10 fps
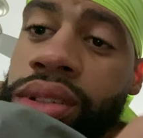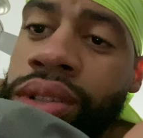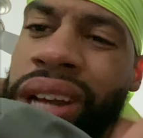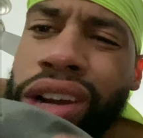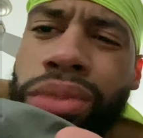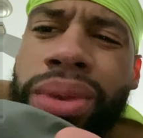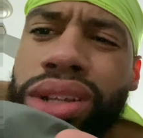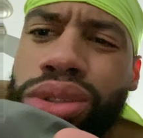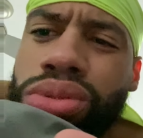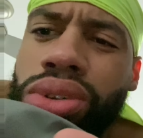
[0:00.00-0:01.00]
Not gonna be there
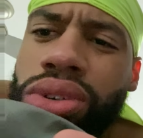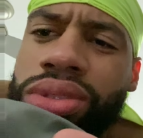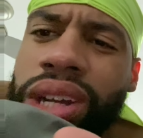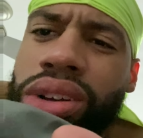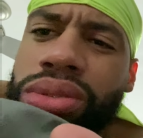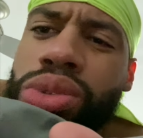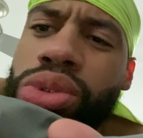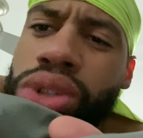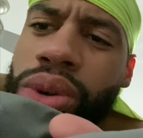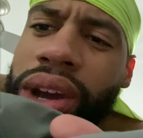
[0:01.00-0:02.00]
too long. Not gonna do
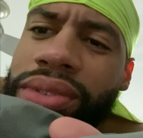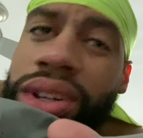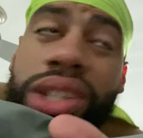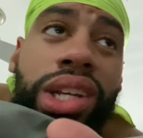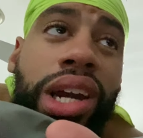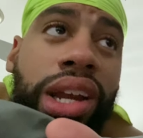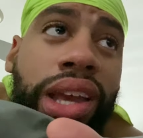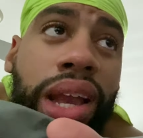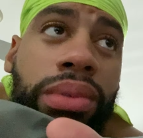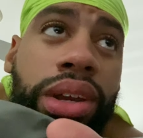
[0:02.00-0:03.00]
too heavy because I got a
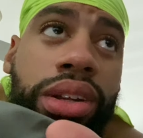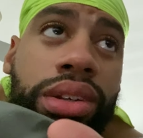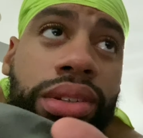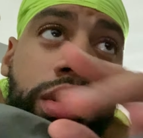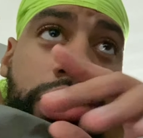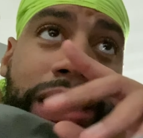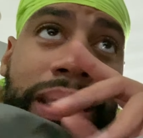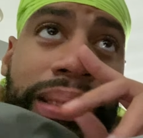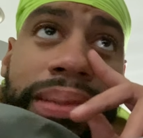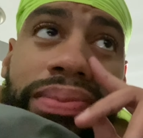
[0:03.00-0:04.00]
game
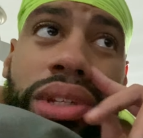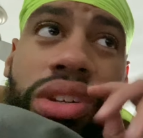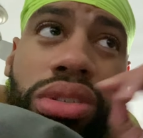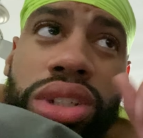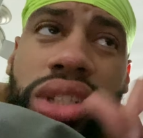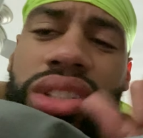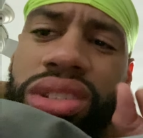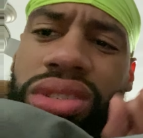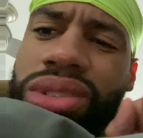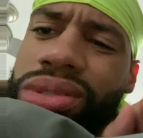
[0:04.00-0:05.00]
later. You know, just you
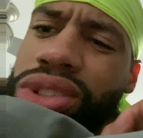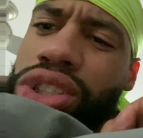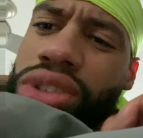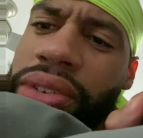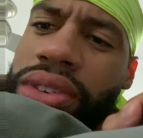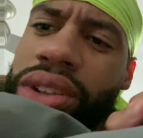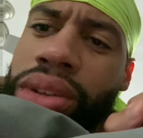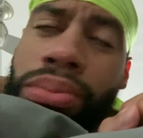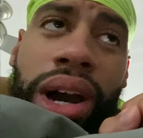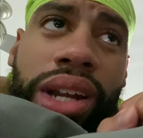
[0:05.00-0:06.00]
know, strengthening up the
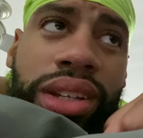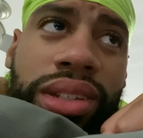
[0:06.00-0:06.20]
body.